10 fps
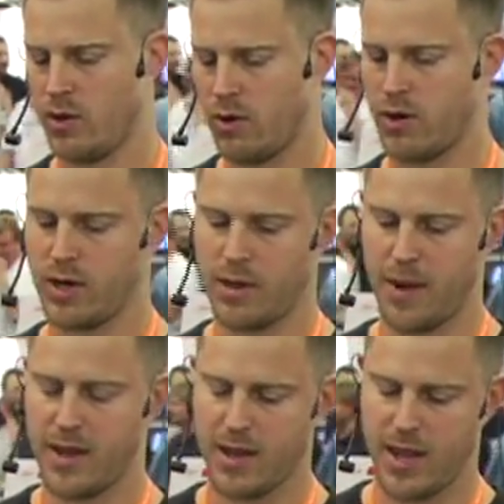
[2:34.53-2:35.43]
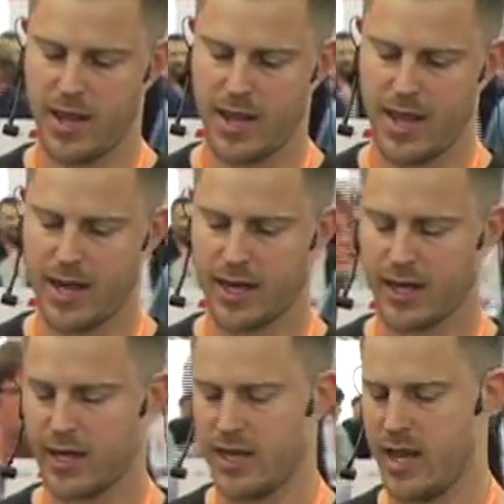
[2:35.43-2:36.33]
Or
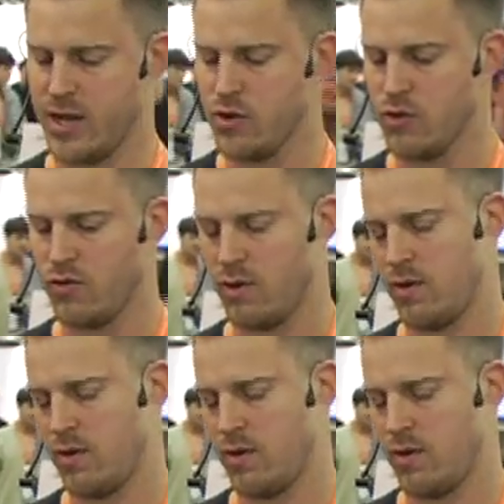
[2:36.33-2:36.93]
adding a new